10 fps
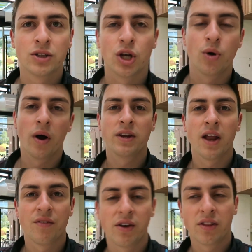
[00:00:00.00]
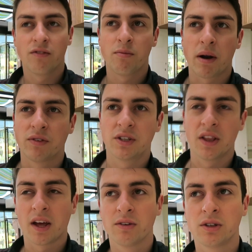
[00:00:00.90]
So I didn't have anything for breakfast
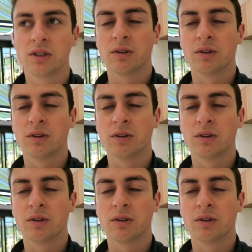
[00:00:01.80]
in the house,